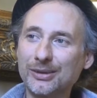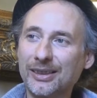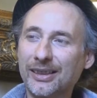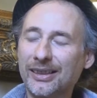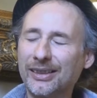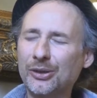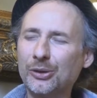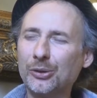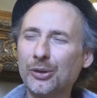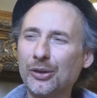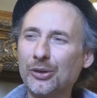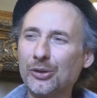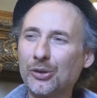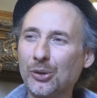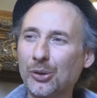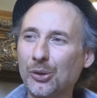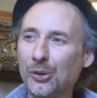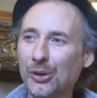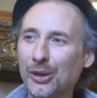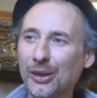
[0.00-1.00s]
and you
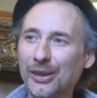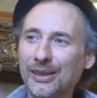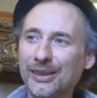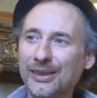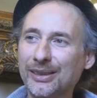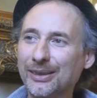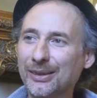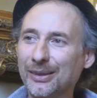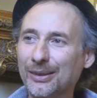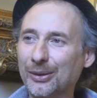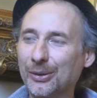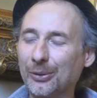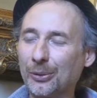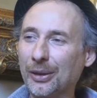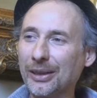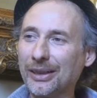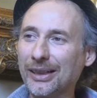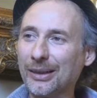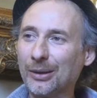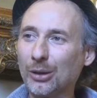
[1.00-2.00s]
enjoy
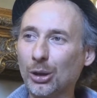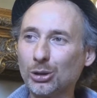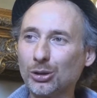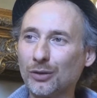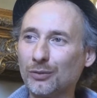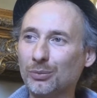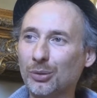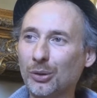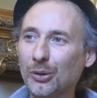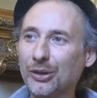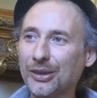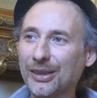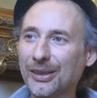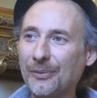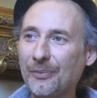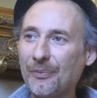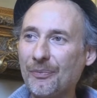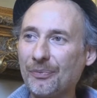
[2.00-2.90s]
reading lots of books,